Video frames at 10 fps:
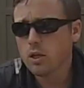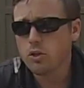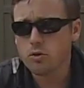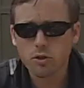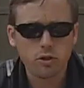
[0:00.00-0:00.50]

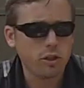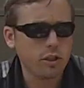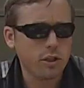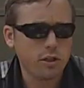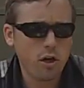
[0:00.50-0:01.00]
you start to
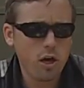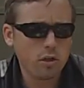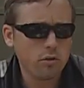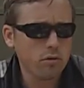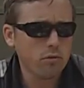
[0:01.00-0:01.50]
get the dog
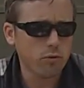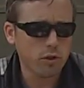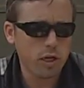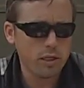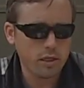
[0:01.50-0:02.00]

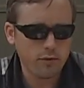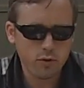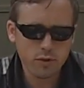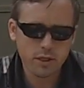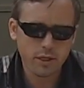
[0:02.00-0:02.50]
realize if
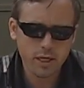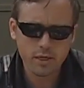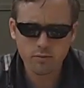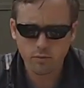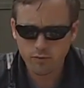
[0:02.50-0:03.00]
you say
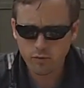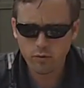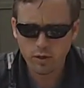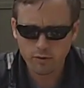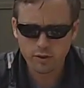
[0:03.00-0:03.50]
yes with
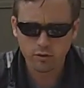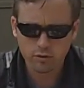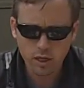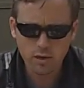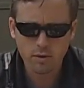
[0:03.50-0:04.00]
food every single
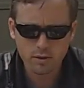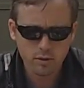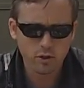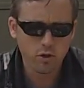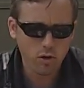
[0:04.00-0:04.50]
time, they
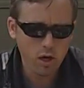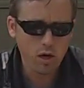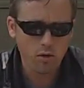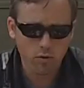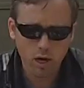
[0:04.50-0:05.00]
start to go,
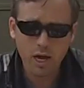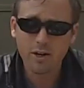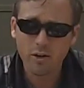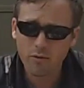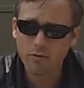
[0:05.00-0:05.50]
oh, I
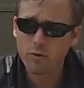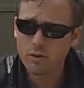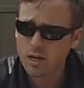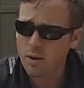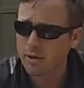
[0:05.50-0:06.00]
know food
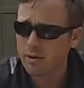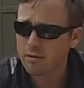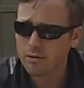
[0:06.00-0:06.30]
is coming.